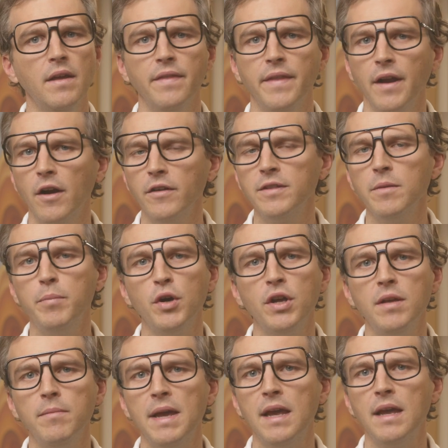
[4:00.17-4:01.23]
They aren't the
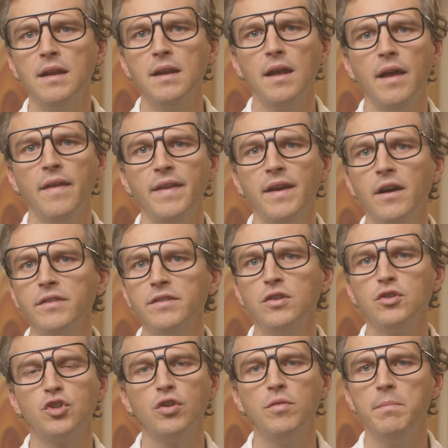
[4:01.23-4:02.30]
boogeyman, and they
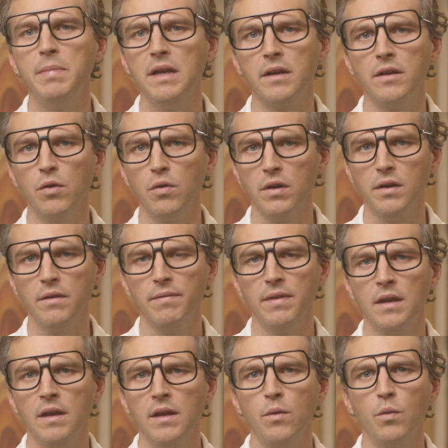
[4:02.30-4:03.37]
also shouldn't be ignored.
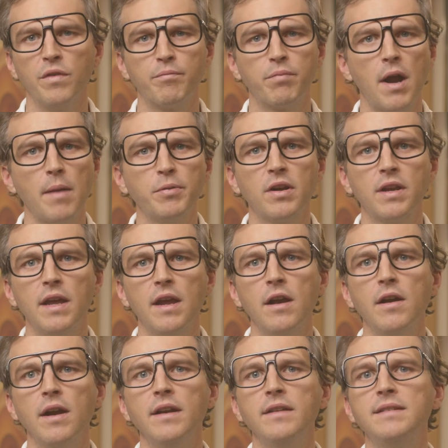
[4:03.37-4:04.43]
With proper
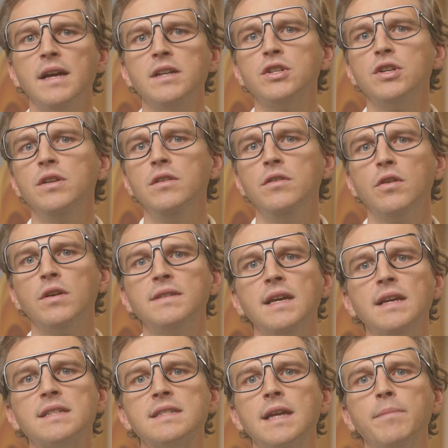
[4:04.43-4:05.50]
care and attention, you can
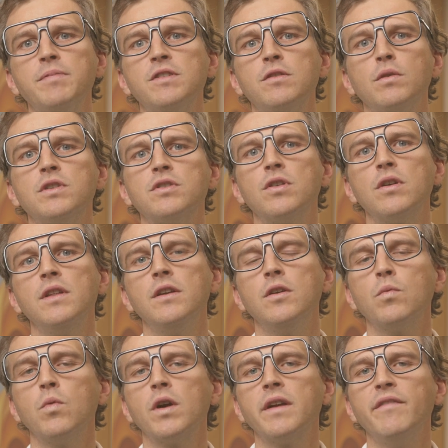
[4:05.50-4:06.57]
take steps to ensure that
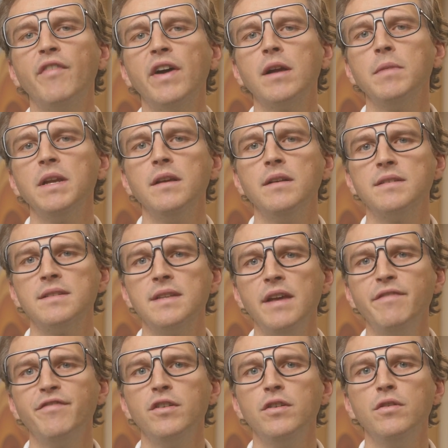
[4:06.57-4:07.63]
your work environment is
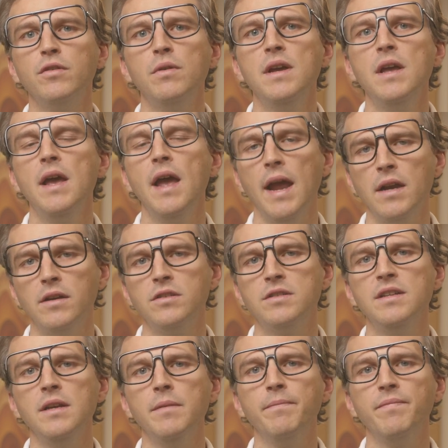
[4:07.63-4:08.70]
safe for you and your
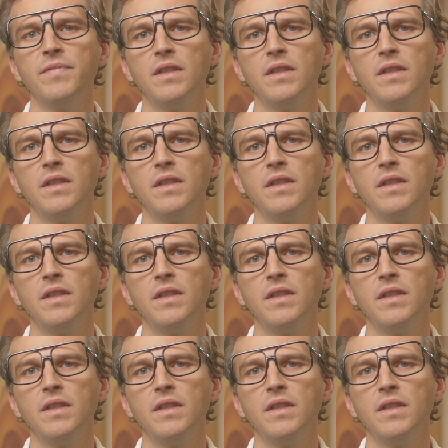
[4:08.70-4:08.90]
team.